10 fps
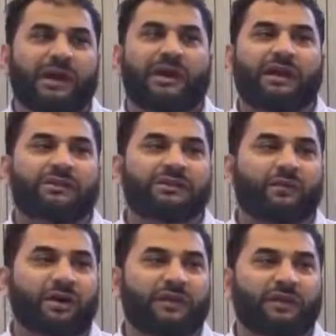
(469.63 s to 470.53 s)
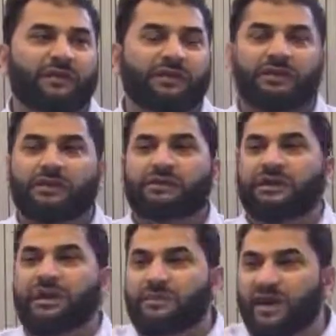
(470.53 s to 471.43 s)
and the ones
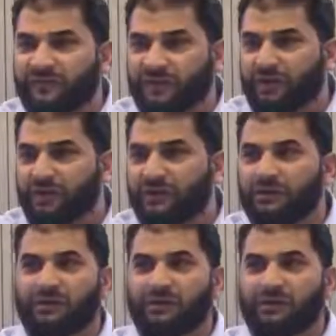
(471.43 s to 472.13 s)
that come after,